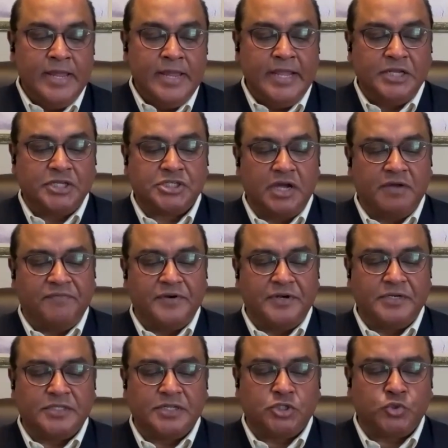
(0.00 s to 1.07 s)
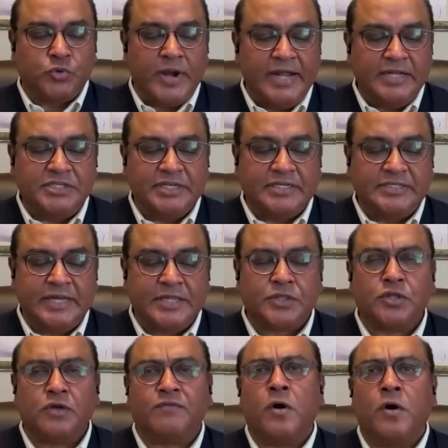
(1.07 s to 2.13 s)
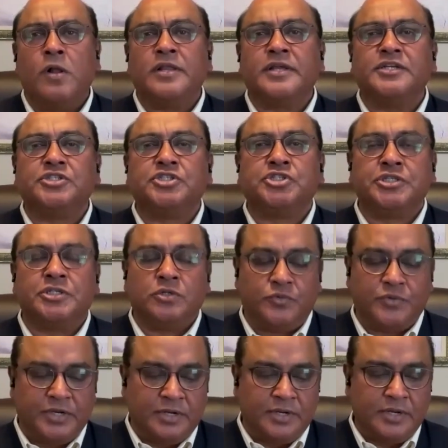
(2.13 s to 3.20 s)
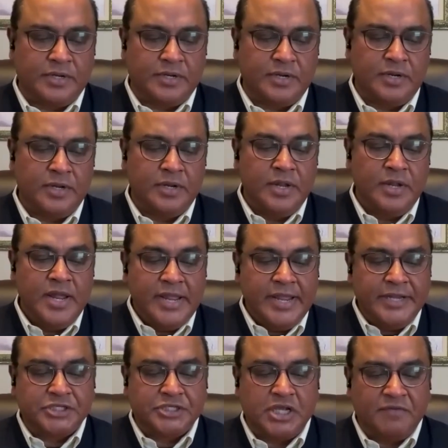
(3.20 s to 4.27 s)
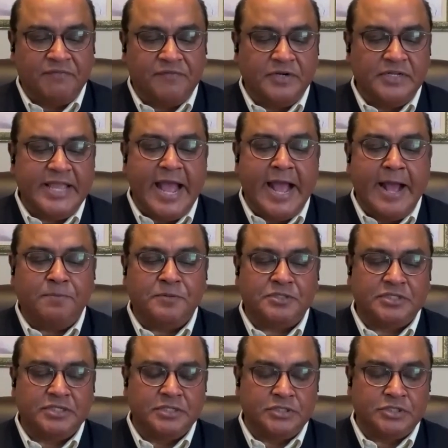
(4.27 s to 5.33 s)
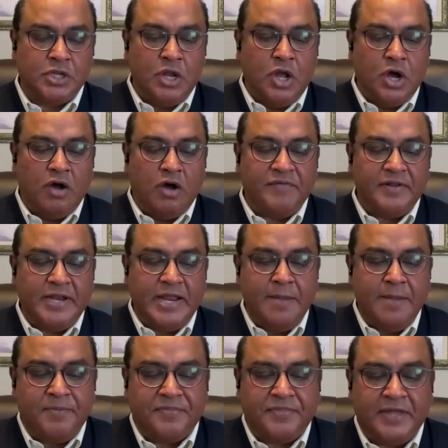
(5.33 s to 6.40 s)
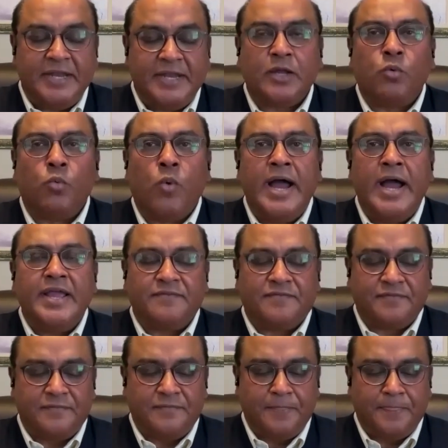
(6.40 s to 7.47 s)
He suffered the tragic death of all his children. He suffered the absence of an empathetic wife.